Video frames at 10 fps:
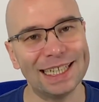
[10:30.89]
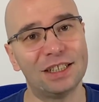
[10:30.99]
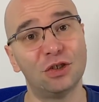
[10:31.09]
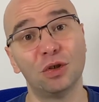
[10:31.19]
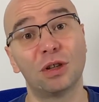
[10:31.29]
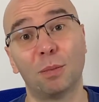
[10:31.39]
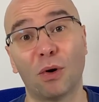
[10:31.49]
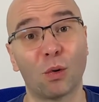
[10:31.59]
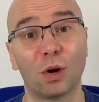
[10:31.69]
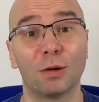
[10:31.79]
It's used to
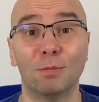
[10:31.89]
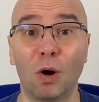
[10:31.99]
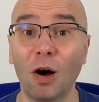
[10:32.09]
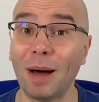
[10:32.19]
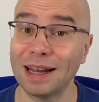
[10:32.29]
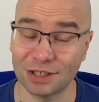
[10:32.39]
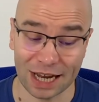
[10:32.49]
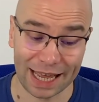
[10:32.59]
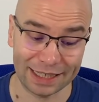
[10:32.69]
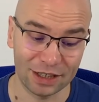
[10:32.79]
power mobile
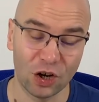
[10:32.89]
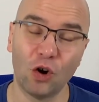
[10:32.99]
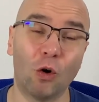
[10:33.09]
chat,